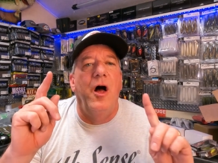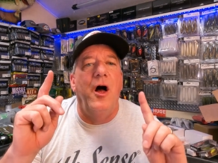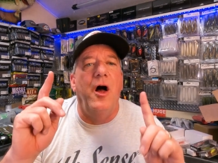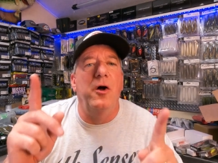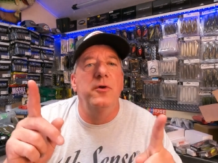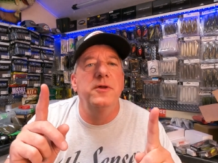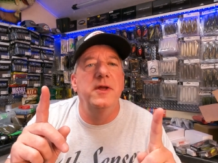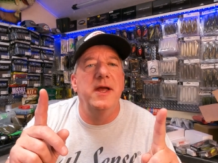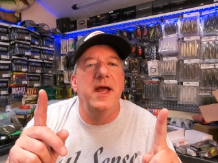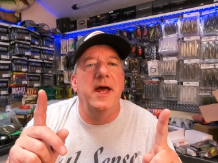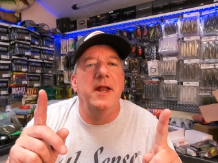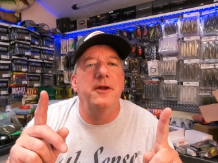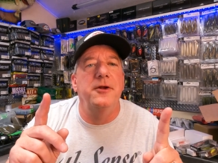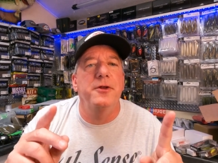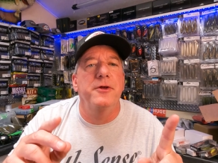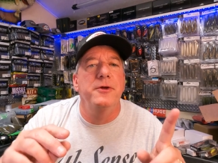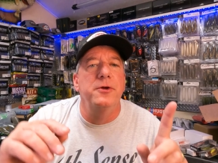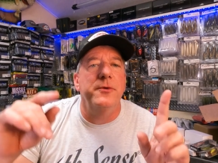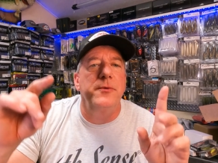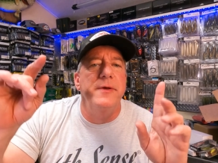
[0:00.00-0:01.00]
All you got to
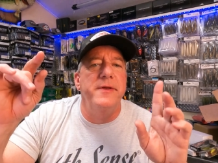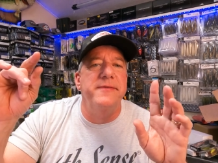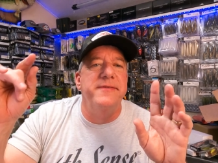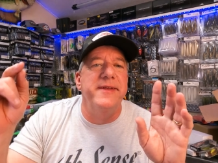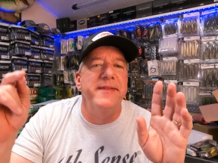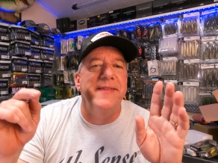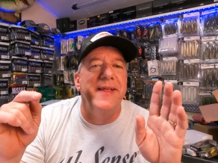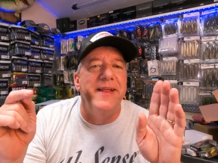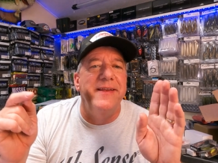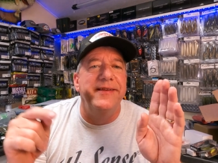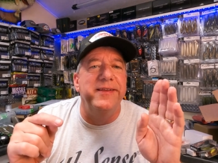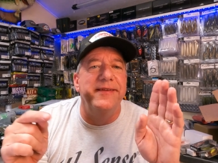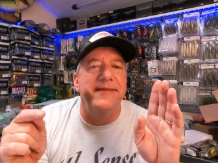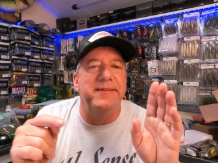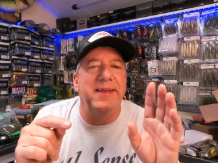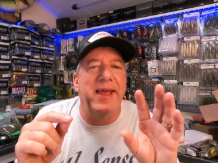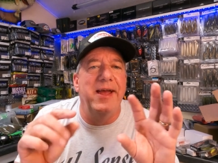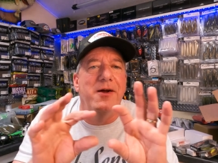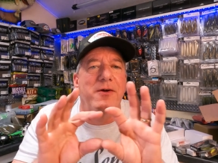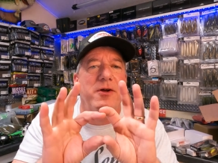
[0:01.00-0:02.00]
do is in that
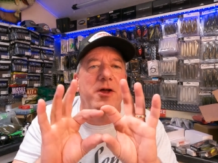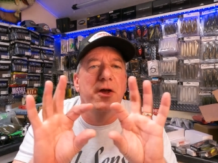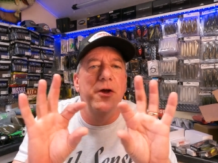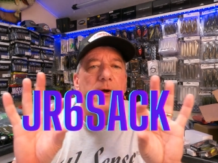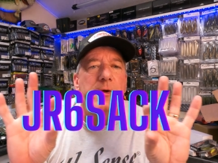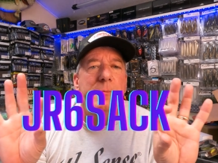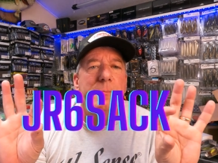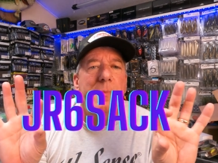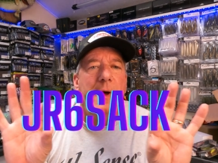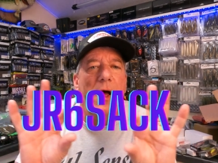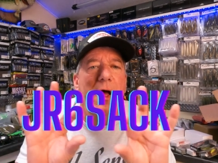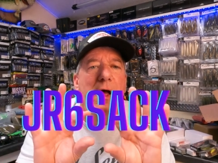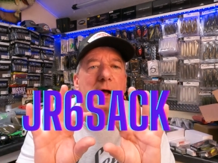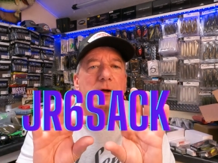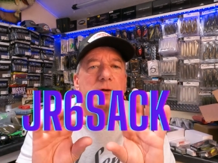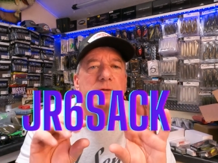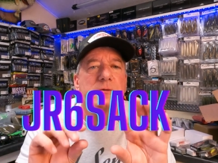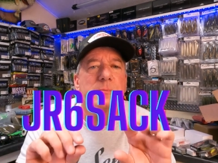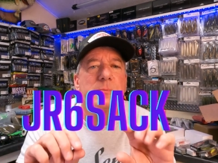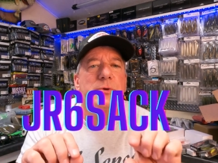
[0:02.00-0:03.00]
discount code
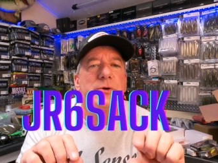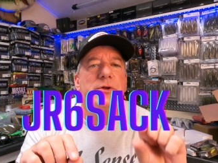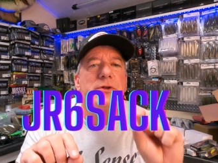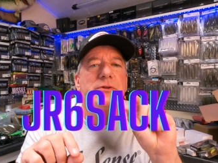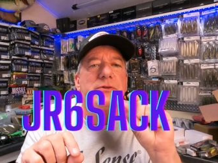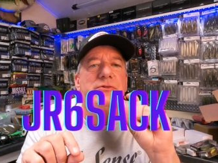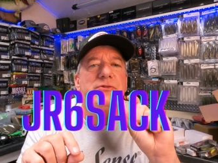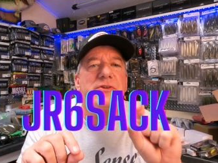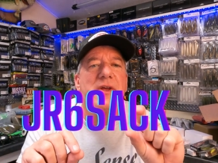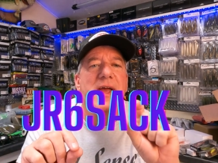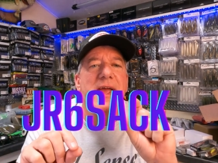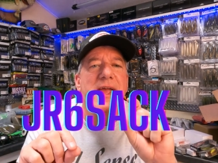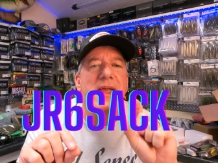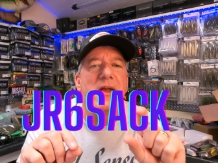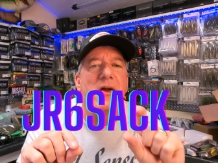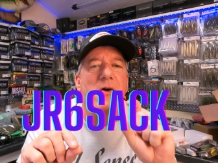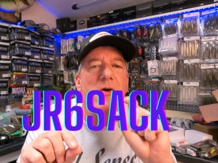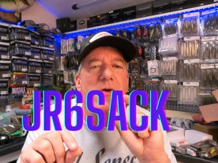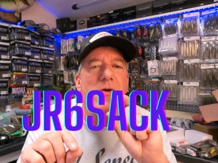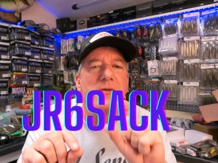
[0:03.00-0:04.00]
box, put
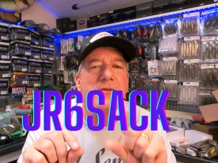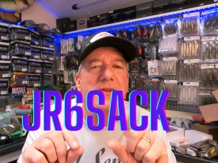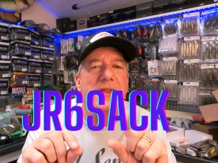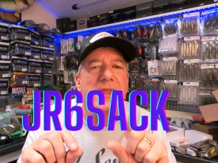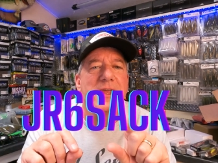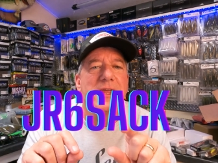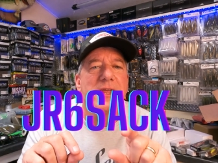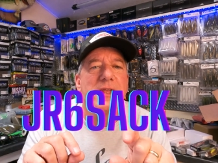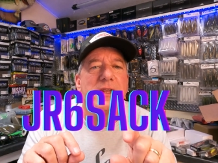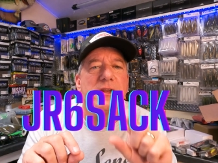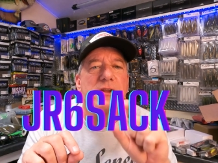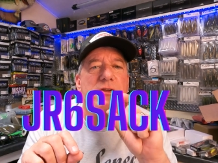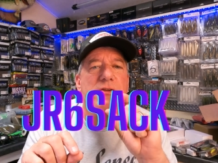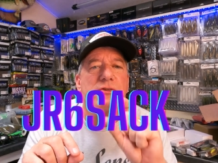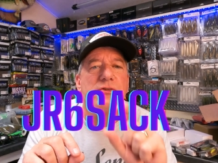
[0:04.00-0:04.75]
JR10